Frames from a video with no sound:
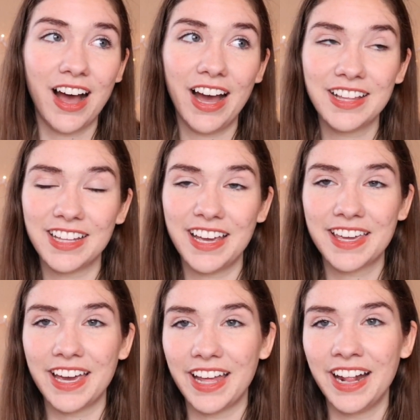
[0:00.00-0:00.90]
I
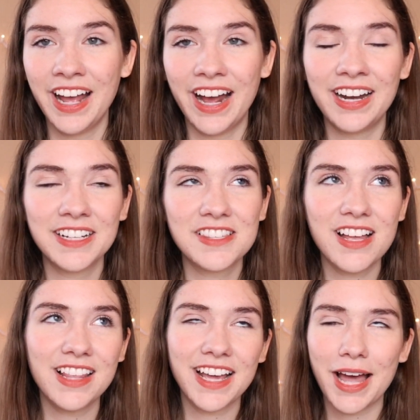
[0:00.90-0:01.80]
like it, and it's
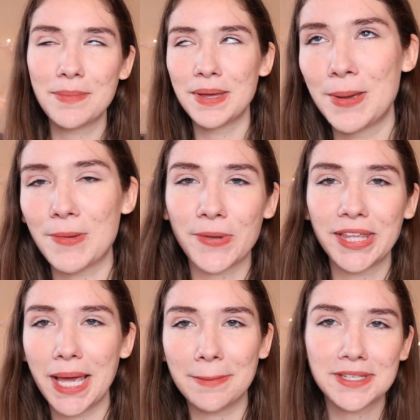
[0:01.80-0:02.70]
not like I'm
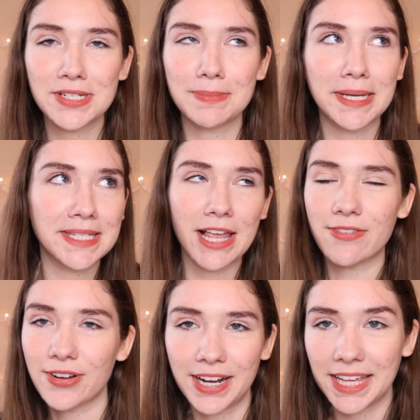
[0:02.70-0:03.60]
really hipster
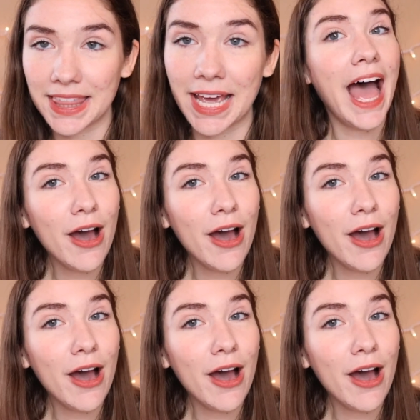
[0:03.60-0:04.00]
myself or anything.